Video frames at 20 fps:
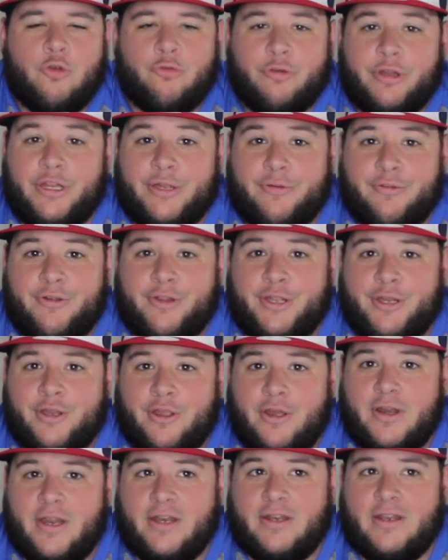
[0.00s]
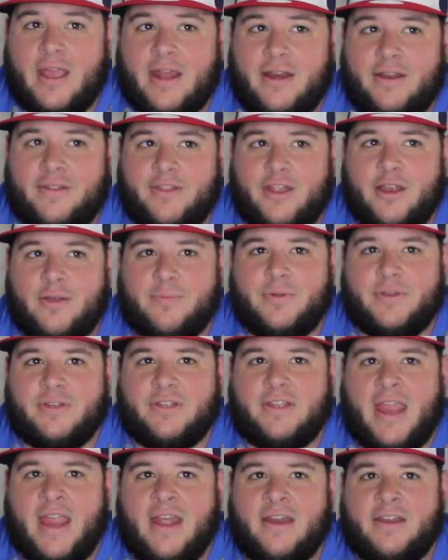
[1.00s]
Really, really good at getting there,
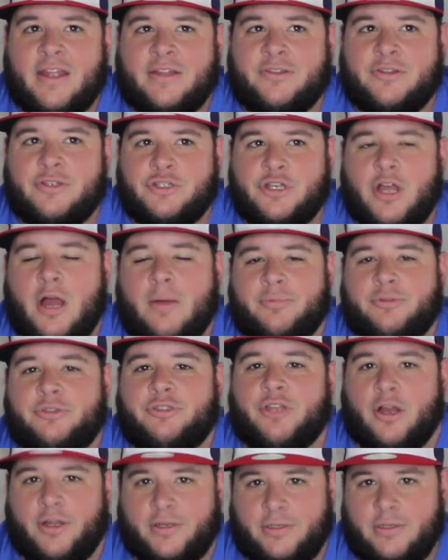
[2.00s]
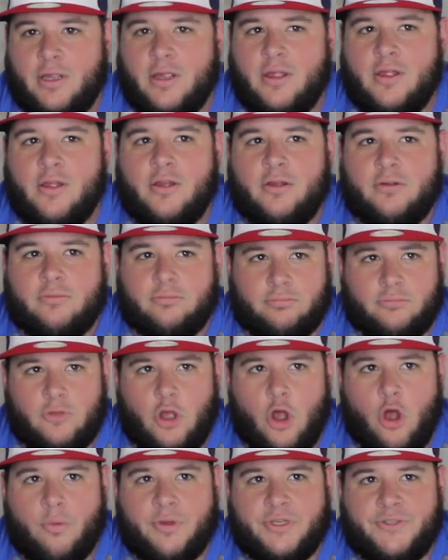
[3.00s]
but can't get the job done.
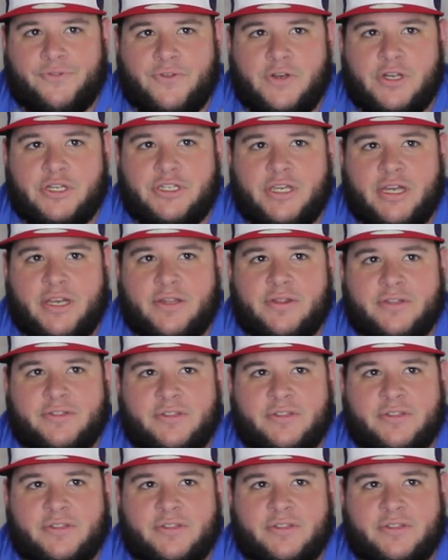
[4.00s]
always finishing in